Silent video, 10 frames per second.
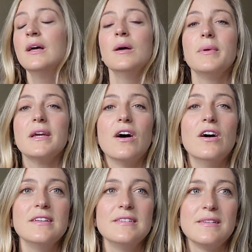
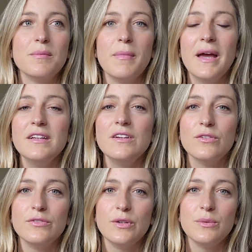Because many
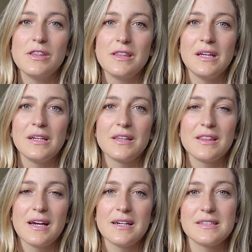of you think
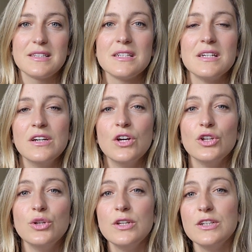that
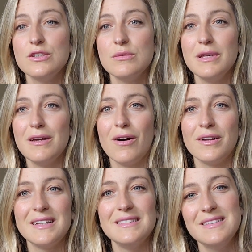you need to be
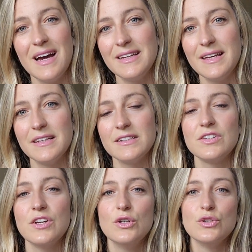on a diet
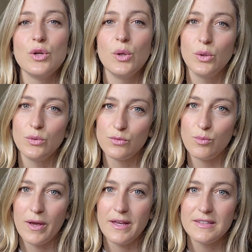to lose
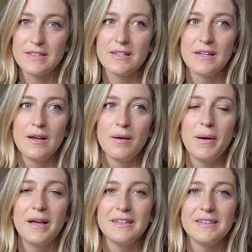weight.
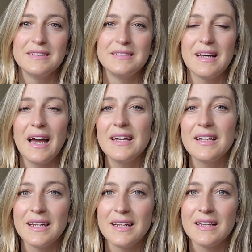But
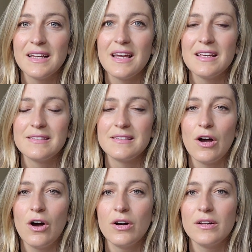dieting is
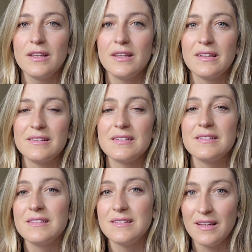not the
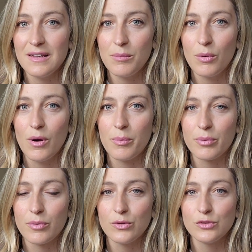sustainable
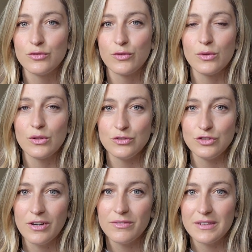approach for
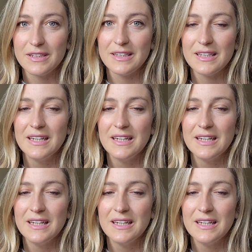longevity.